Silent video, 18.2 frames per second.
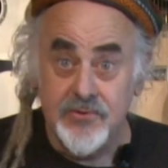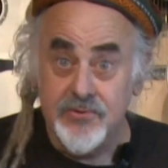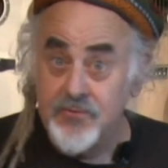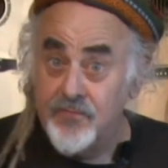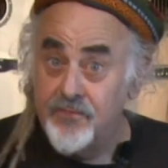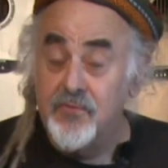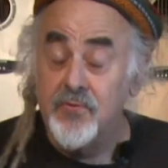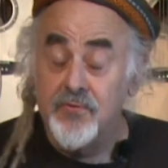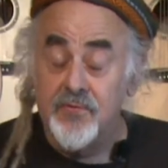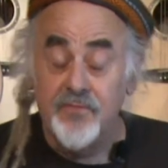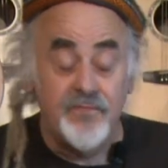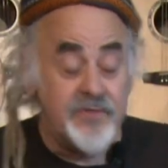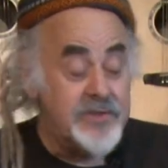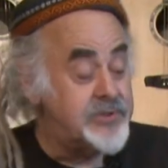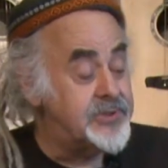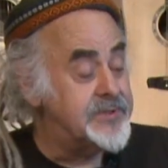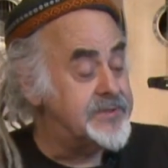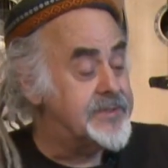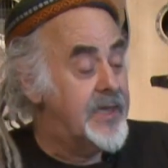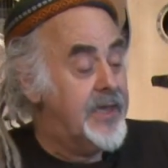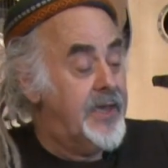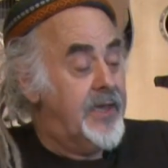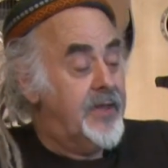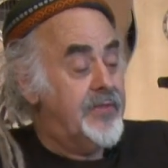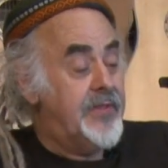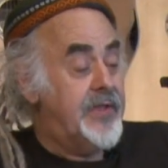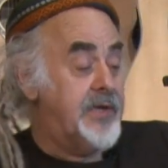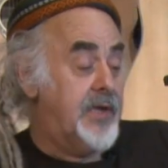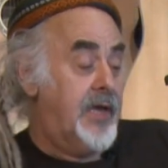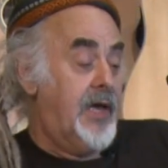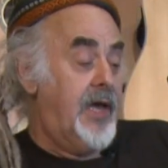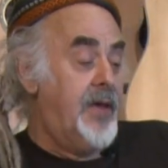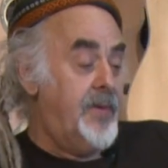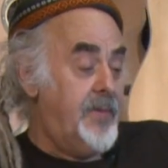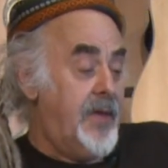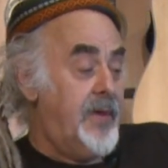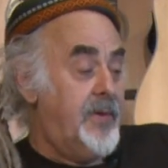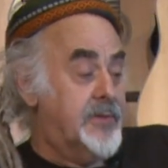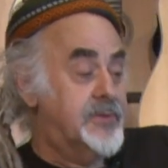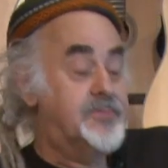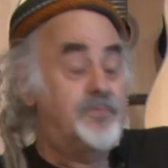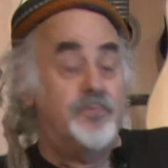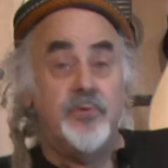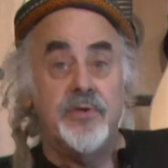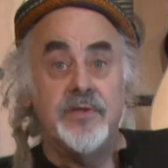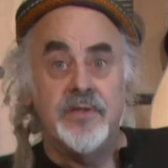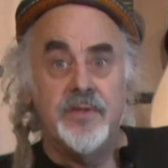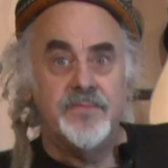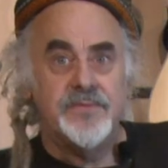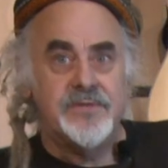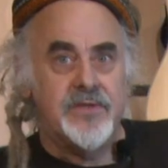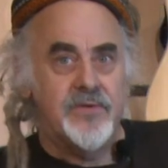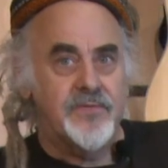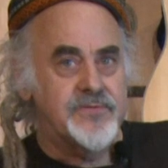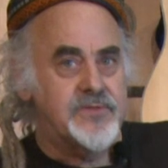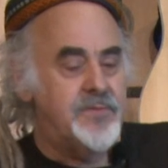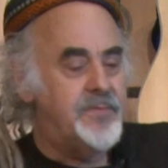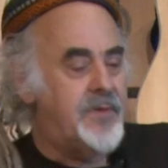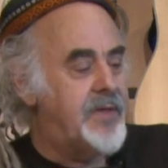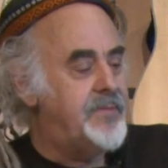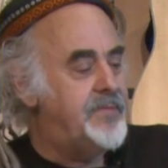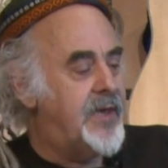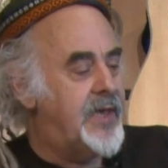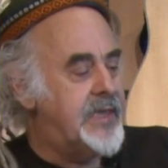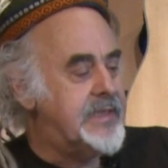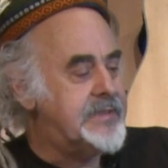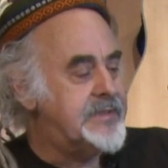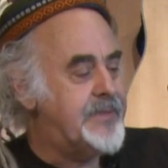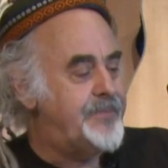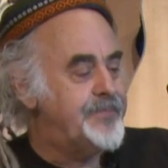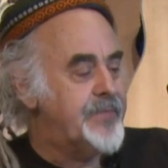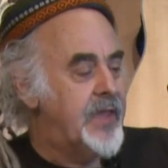a few of the features that bring themselves to my mind.